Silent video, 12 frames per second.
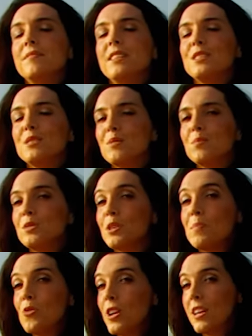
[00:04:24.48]
This was a
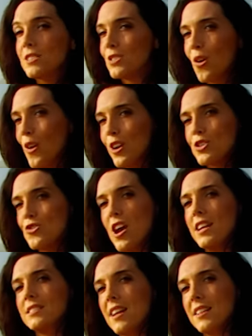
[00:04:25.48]
prehistoric
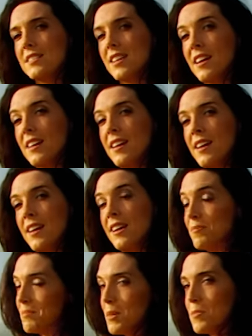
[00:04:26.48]
trade centre
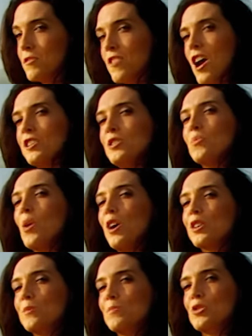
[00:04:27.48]
and provided
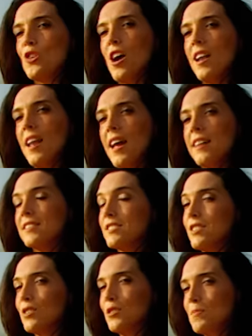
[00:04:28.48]
welcome dry land
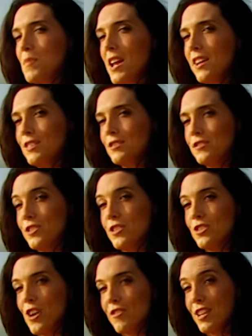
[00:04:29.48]
and a good meal for the
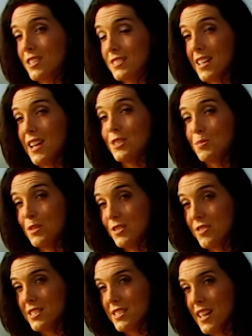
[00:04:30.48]
travelling salesmen of
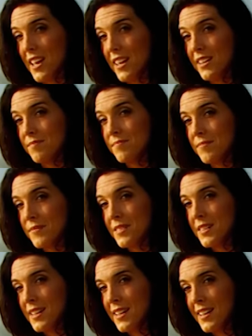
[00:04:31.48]
the sea.
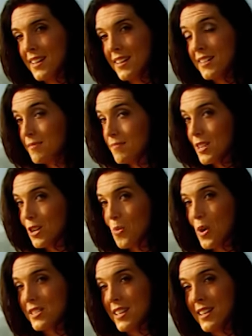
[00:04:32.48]
Little
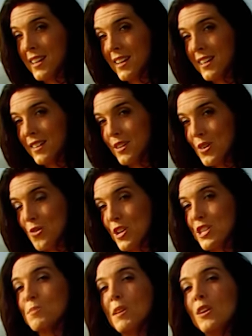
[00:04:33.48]
wonder that
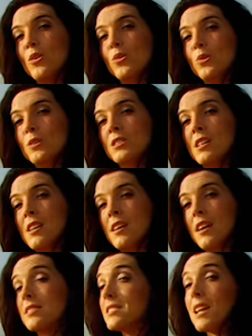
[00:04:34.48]
Crete has been called
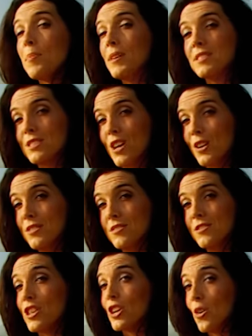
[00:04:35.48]
a stepping stone
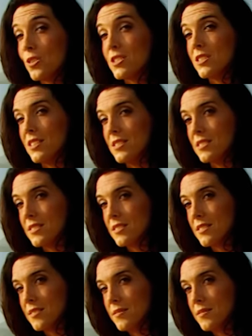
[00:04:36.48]
for the continents.